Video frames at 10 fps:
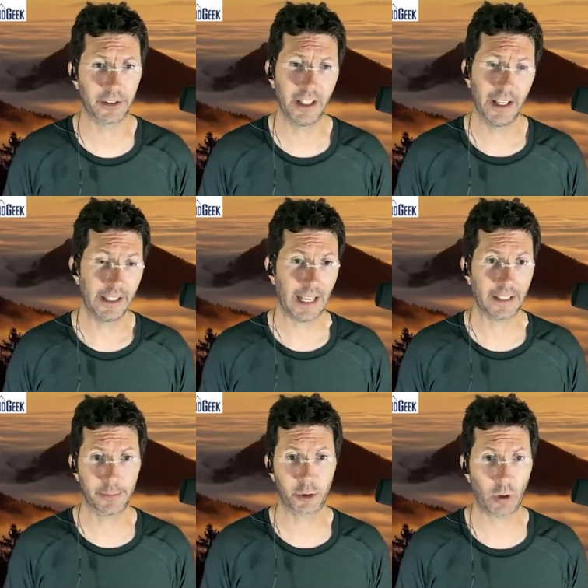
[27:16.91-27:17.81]
You got to
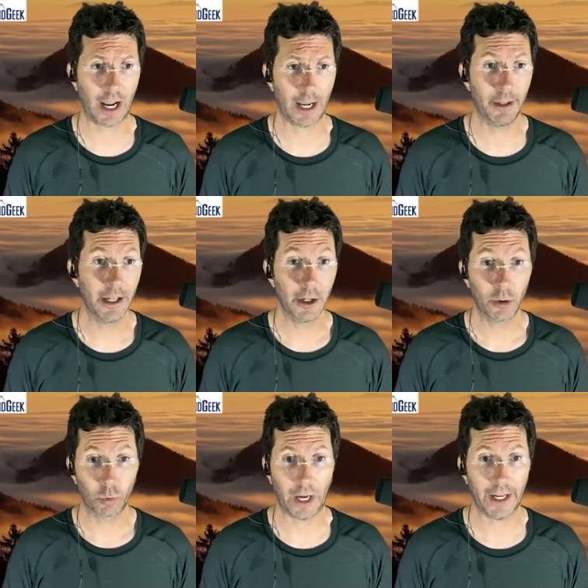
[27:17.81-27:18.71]
subscribe,
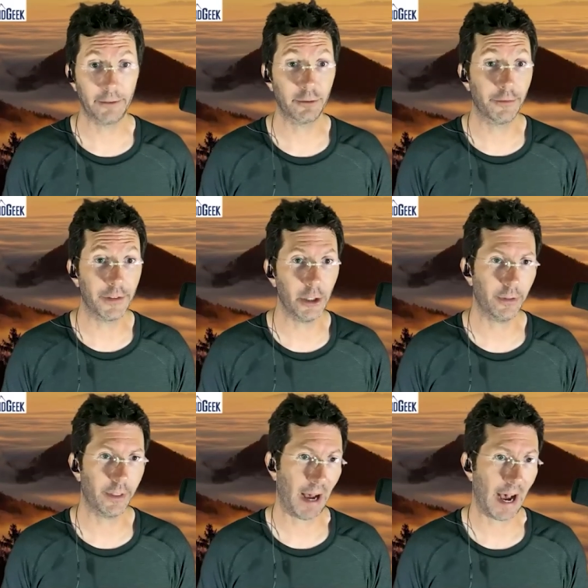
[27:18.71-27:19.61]
rate, review
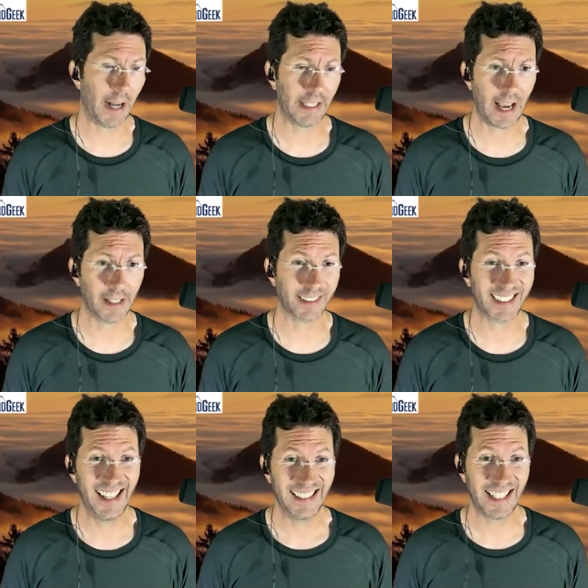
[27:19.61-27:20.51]
the podcast,
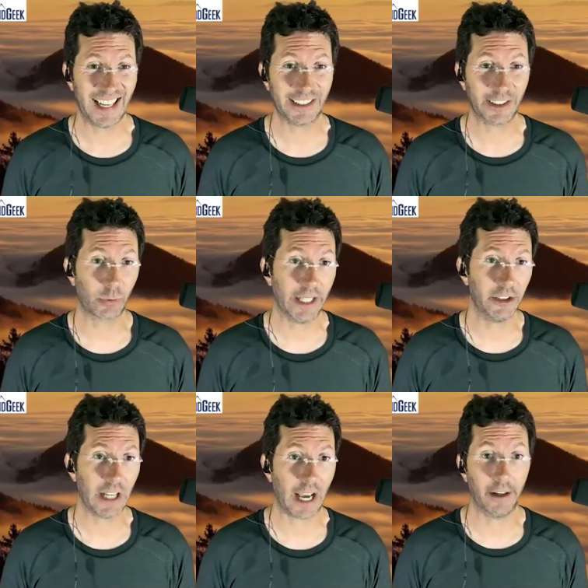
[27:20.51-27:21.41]
send a
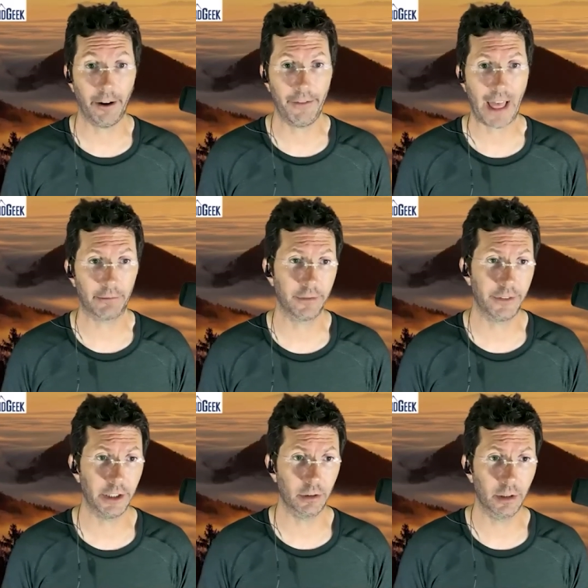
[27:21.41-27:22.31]
screenshot of that
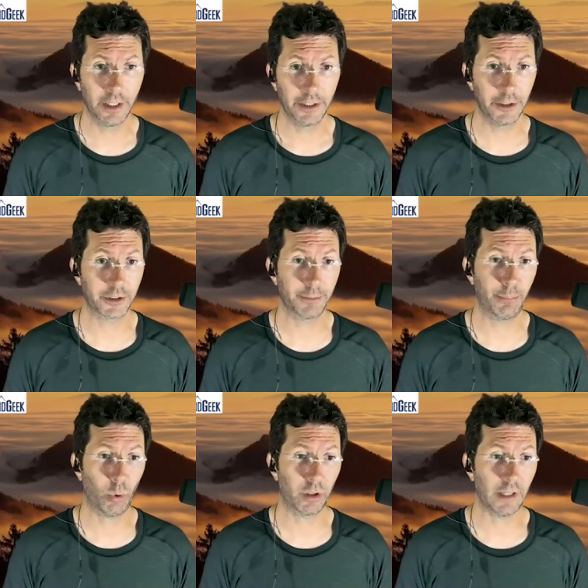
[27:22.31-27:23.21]
review to
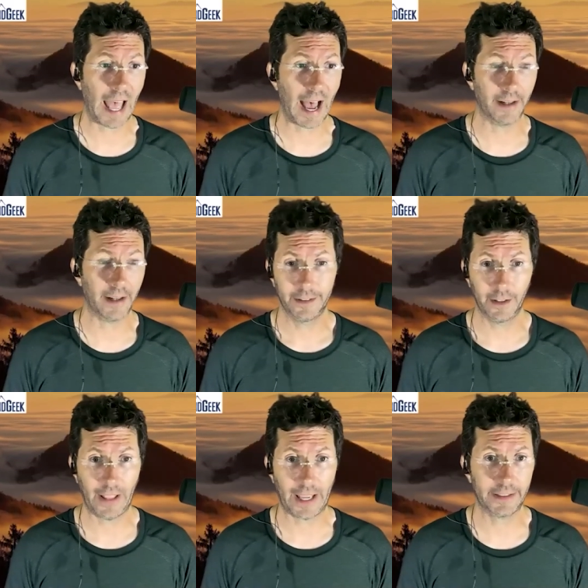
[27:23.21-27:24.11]
support at the
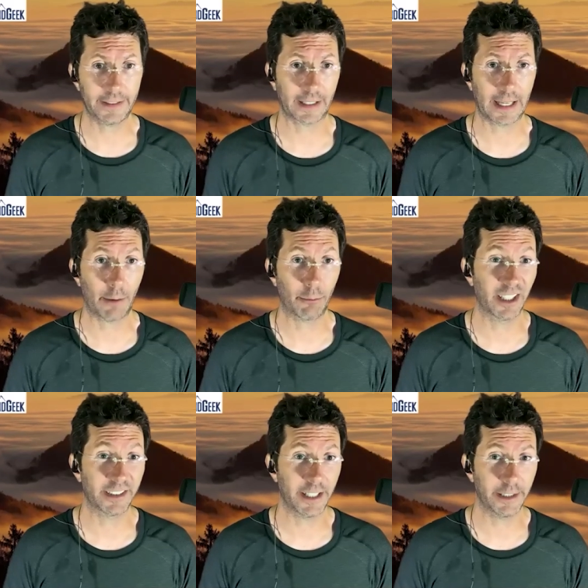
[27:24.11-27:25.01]
land geek dot com. We're
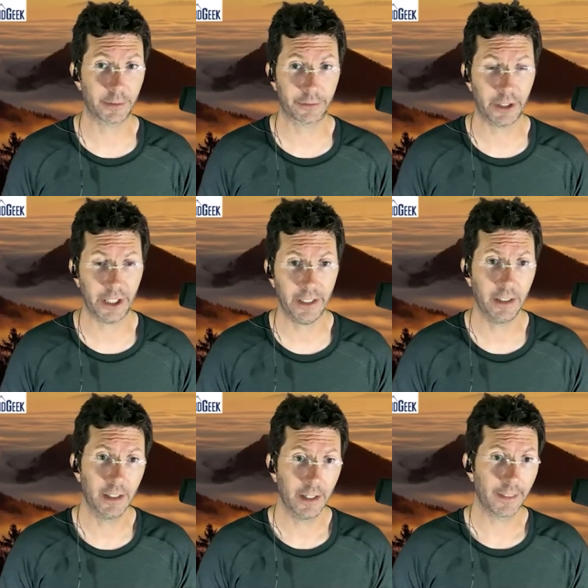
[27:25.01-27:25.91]
going to send you for free
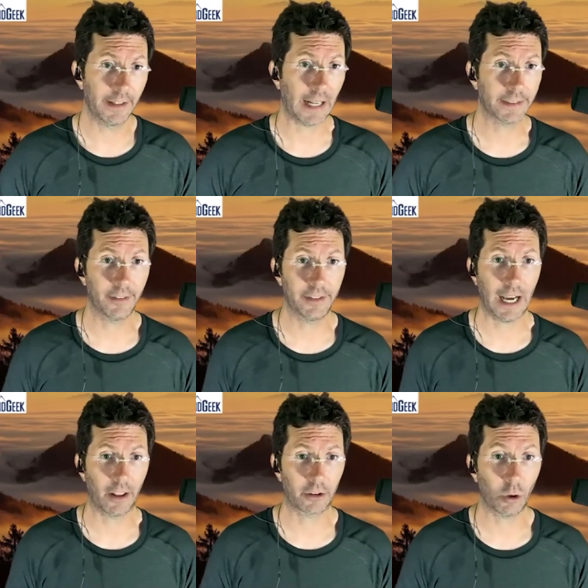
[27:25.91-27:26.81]
the ninety-seven
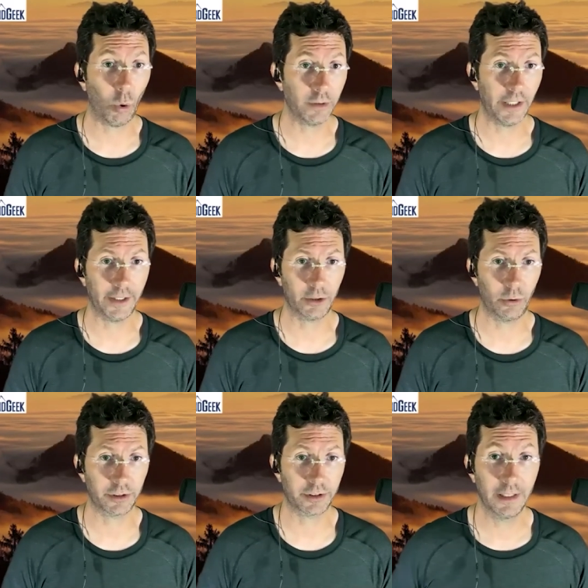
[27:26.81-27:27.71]
dollar wholetailing
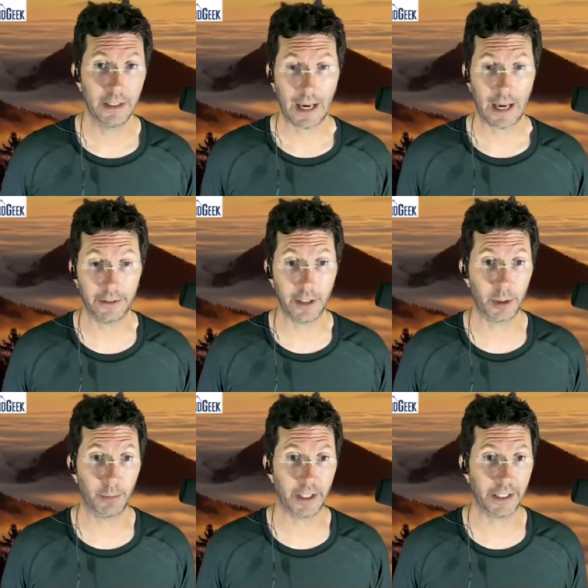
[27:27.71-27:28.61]
course, How to Double
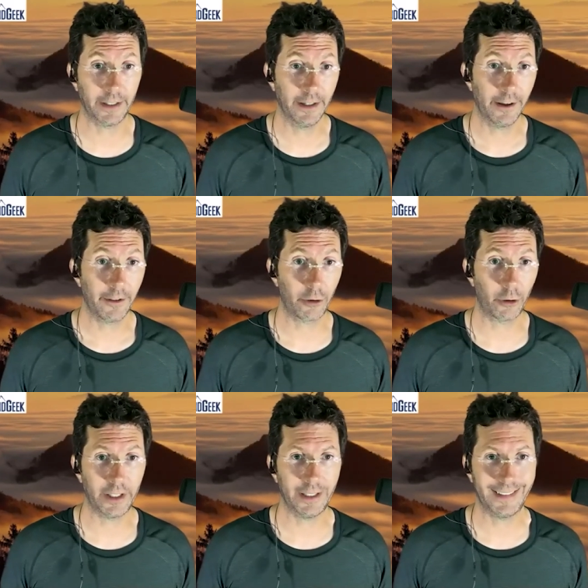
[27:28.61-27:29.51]
Your Money,
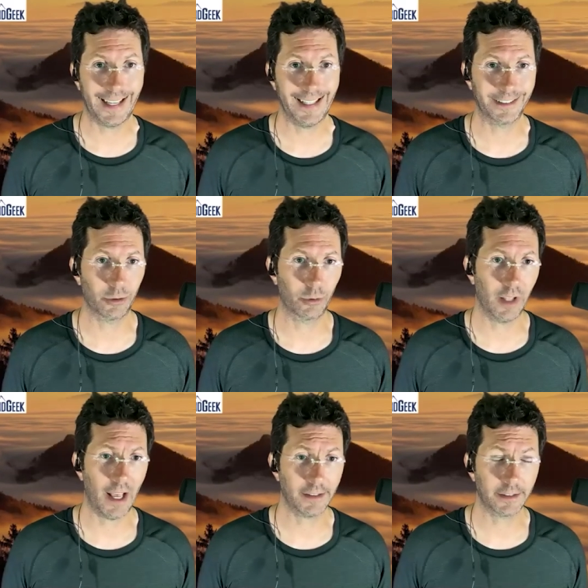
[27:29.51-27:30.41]
thirty days or
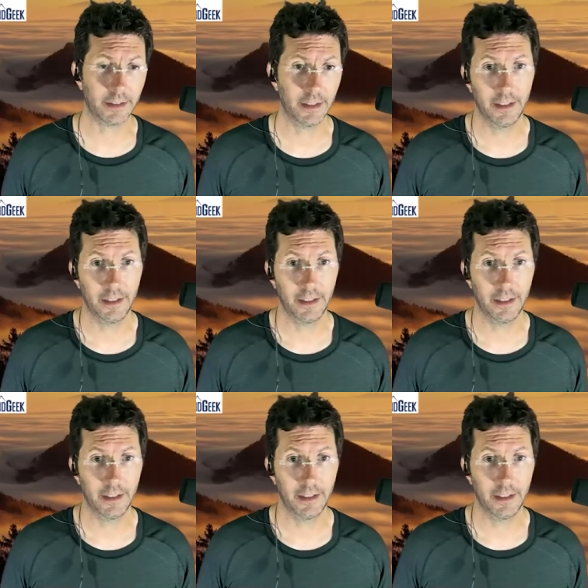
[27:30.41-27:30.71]
less.